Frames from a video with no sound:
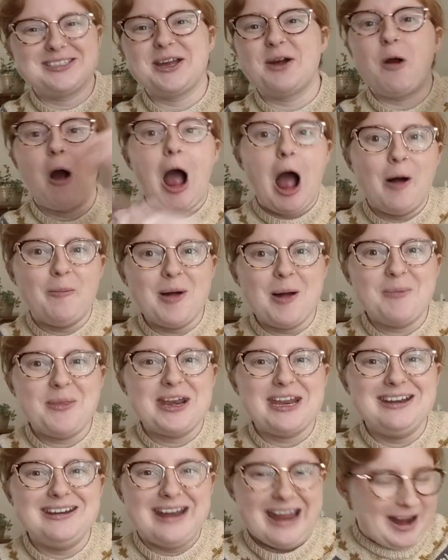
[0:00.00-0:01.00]
So I'll pop
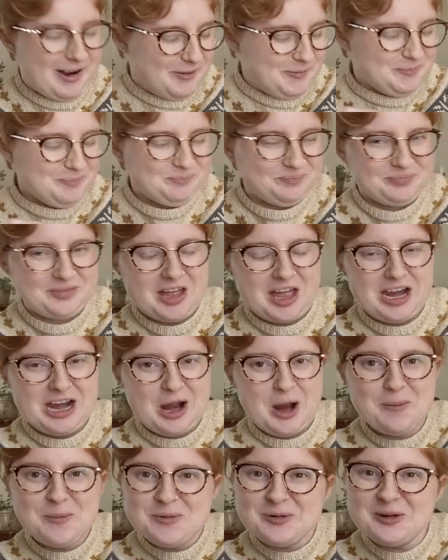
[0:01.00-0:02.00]
that in now,
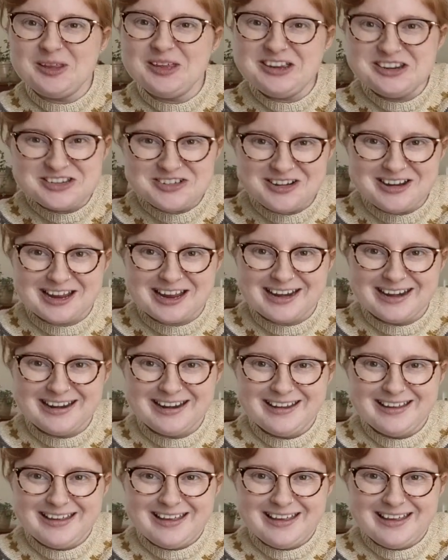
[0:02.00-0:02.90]
and I hope you really enjoy it.